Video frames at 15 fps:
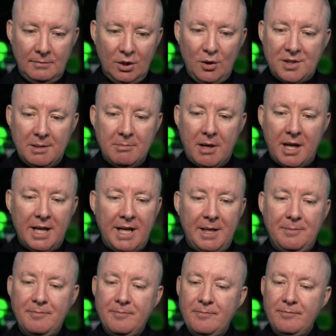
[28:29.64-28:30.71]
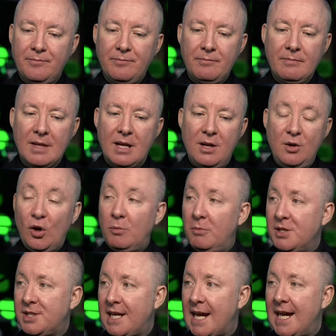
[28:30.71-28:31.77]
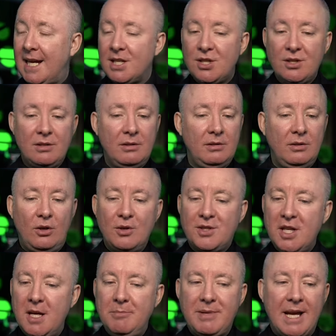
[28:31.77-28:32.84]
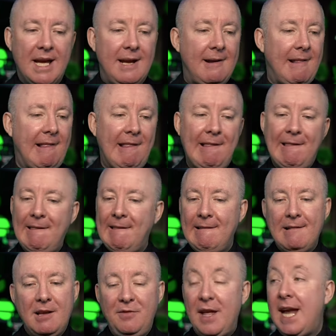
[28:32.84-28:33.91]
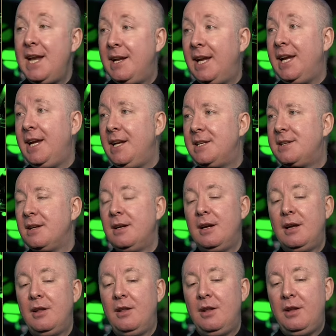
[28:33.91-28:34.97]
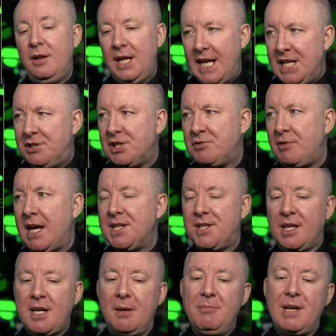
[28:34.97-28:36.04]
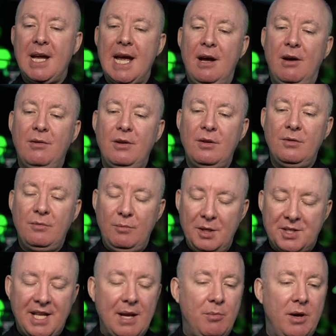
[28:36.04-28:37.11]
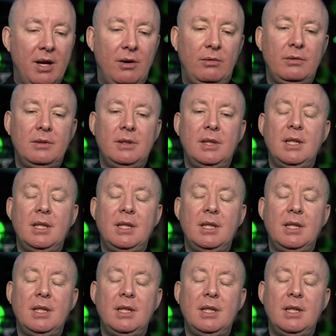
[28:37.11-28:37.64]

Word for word: losing money, not much cash, long-term debt. They need interest rates to come down, which they will.